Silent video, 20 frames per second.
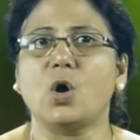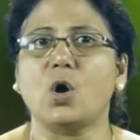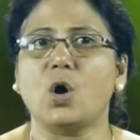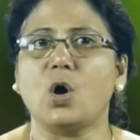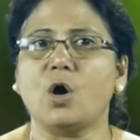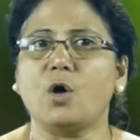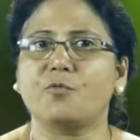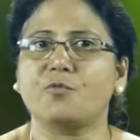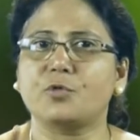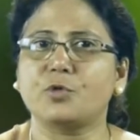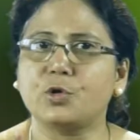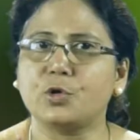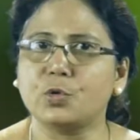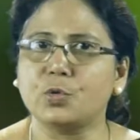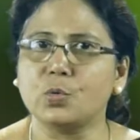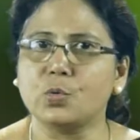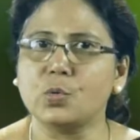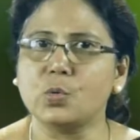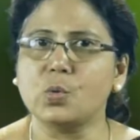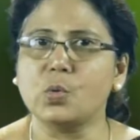of
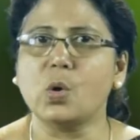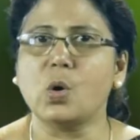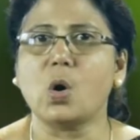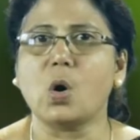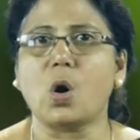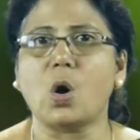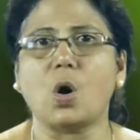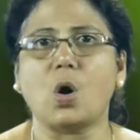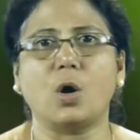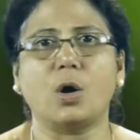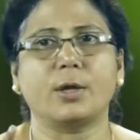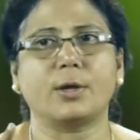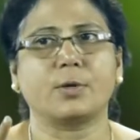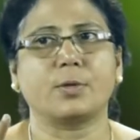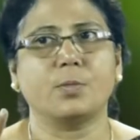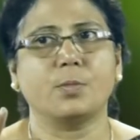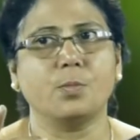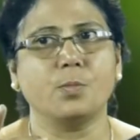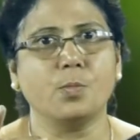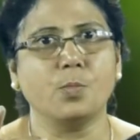2 or
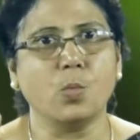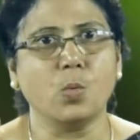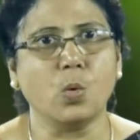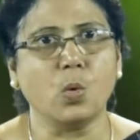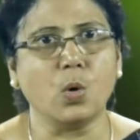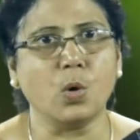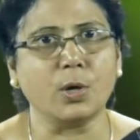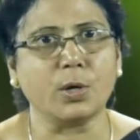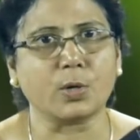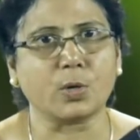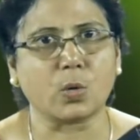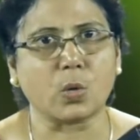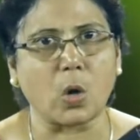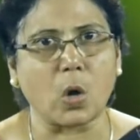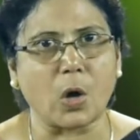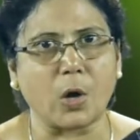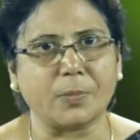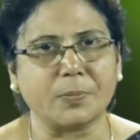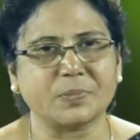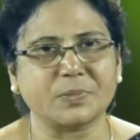more
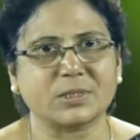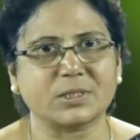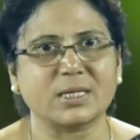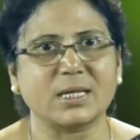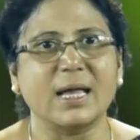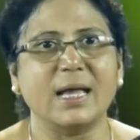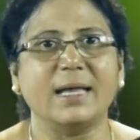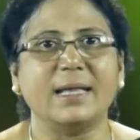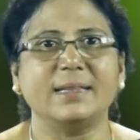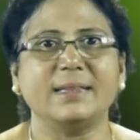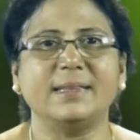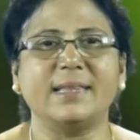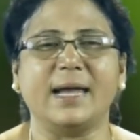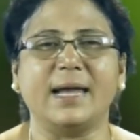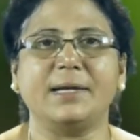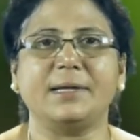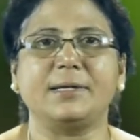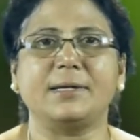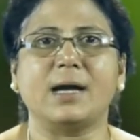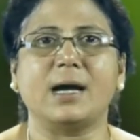crops
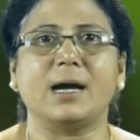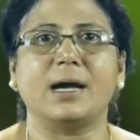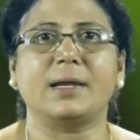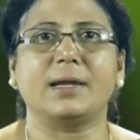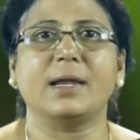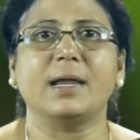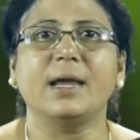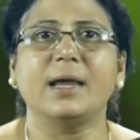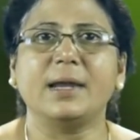that are